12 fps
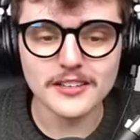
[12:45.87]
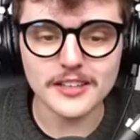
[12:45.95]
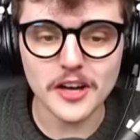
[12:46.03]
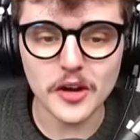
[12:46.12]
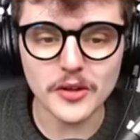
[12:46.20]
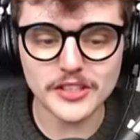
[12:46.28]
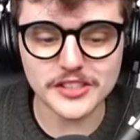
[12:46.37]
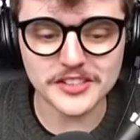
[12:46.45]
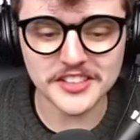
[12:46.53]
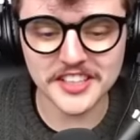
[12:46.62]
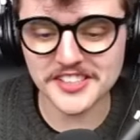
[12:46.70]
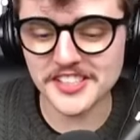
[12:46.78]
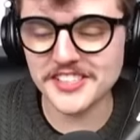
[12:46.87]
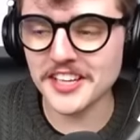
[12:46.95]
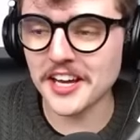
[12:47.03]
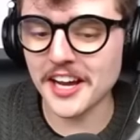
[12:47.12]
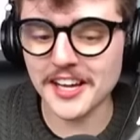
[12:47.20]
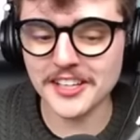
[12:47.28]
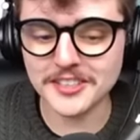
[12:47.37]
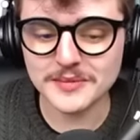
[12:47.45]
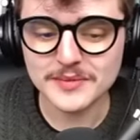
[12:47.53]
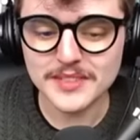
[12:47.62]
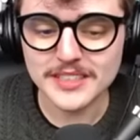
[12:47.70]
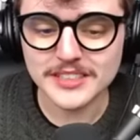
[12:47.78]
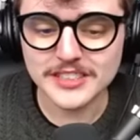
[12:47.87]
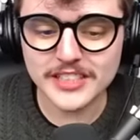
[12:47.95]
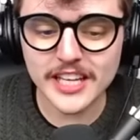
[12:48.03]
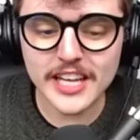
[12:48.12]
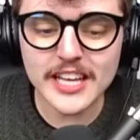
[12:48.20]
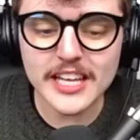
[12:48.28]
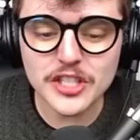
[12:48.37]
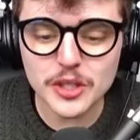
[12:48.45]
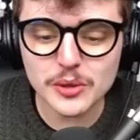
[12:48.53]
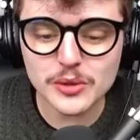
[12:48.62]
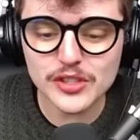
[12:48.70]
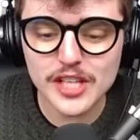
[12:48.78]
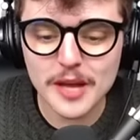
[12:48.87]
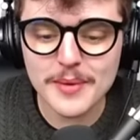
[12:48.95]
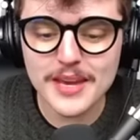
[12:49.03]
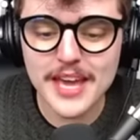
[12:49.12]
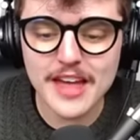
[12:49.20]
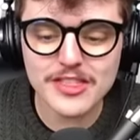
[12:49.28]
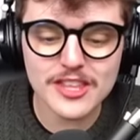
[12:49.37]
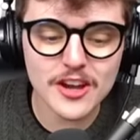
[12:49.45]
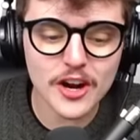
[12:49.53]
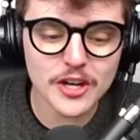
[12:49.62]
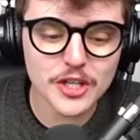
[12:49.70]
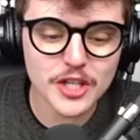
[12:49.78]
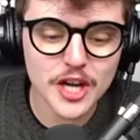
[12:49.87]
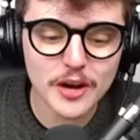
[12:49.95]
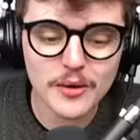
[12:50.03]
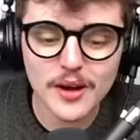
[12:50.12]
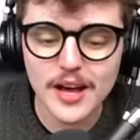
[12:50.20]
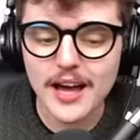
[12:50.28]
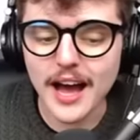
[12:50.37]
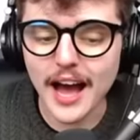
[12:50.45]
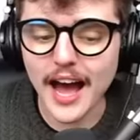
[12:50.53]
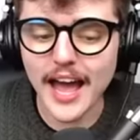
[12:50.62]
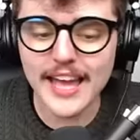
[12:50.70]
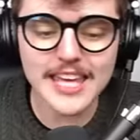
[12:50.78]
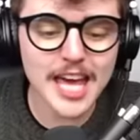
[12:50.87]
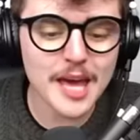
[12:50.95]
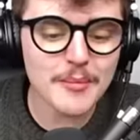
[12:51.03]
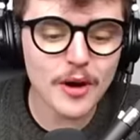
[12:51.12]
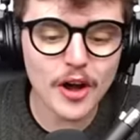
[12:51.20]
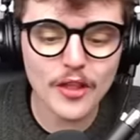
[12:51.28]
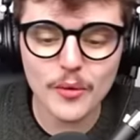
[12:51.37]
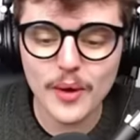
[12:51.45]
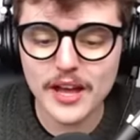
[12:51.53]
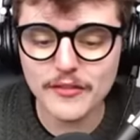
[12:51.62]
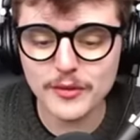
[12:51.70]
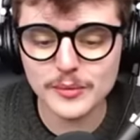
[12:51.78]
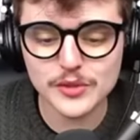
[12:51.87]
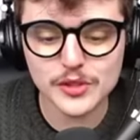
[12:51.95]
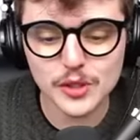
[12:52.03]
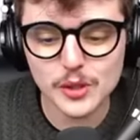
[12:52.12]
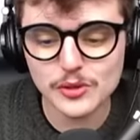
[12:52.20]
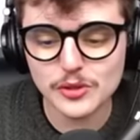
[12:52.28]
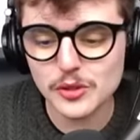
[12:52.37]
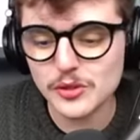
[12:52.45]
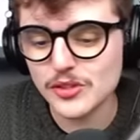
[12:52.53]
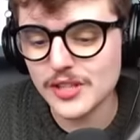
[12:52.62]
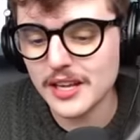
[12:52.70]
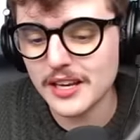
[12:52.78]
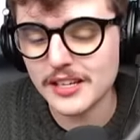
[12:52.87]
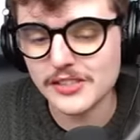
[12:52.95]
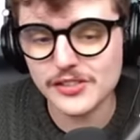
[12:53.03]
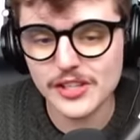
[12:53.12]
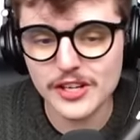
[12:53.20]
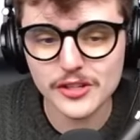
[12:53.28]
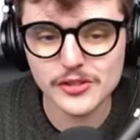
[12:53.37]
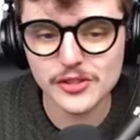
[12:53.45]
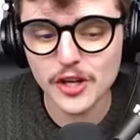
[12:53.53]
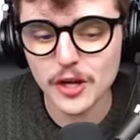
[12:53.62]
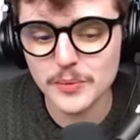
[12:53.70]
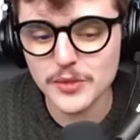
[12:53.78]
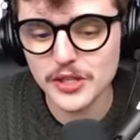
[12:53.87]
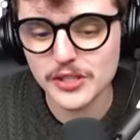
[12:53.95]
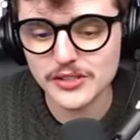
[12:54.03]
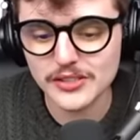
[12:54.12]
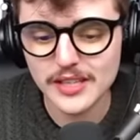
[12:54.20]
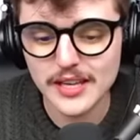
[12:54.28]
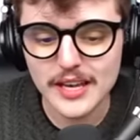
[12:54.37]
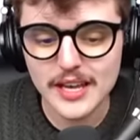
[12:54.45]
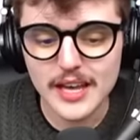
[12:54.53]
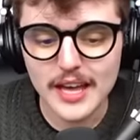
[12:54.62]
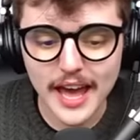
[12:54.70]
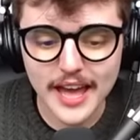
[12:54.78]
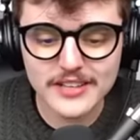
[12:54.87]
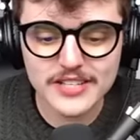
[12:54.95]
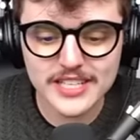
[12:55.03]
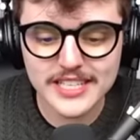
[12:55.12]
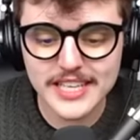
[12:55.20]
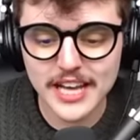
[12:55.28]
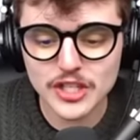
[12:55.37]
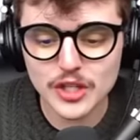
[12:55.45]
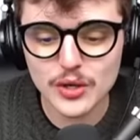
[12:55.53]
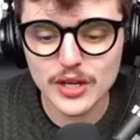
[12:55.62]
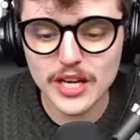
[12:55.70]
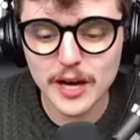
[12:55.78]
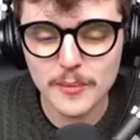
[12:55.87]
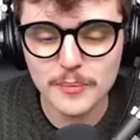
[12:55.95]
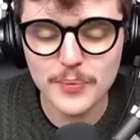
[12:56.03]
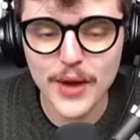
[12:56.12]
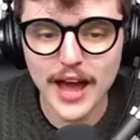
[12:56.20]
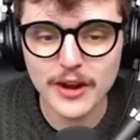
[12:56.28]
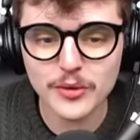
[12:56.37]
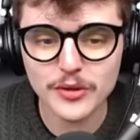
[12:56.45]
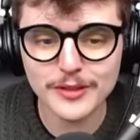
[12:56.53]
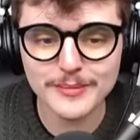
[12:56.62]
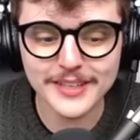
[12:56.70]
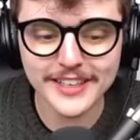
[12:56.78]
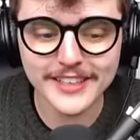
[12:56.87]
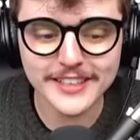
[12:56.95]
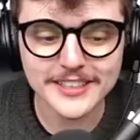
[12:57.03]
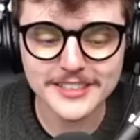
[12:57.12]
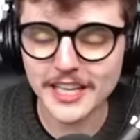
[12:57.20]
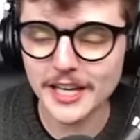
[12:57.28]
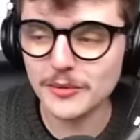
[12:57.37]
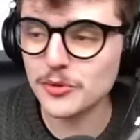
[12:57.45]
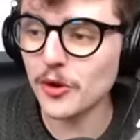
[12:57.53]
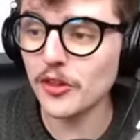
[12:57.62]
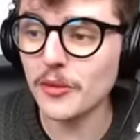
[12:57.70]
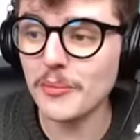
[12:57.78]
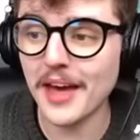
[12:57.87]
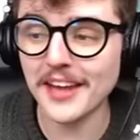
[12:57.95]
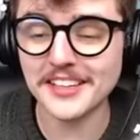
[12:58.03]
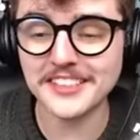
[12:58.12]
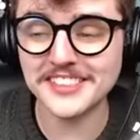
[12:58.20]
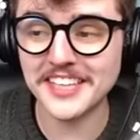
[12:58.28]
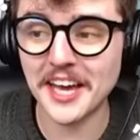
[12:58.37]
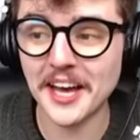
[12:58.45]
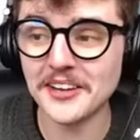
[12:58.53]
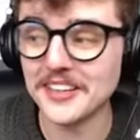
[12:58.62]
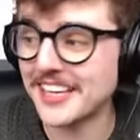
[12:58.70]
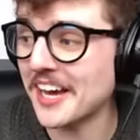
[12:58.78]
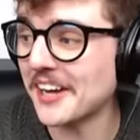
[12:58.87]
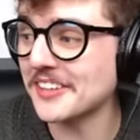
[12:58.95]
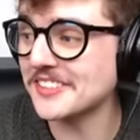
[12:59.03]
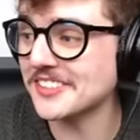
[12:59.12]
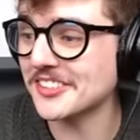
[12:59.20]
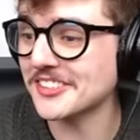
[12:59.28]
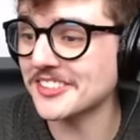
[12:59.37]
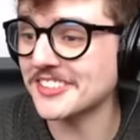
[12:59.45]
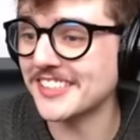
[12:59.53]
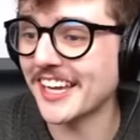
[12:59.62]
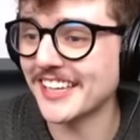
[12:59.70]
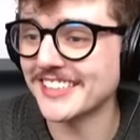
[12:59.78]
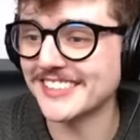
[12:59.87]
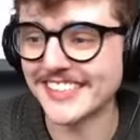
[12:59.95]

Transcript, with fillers: Oh, this is this isn't Kyle. Didn't you see me at the art show? I came all the way from Zuzu City to see your sculptures and to get you to come back with me. Damn, through all the madness, Kel, Kel still sustains.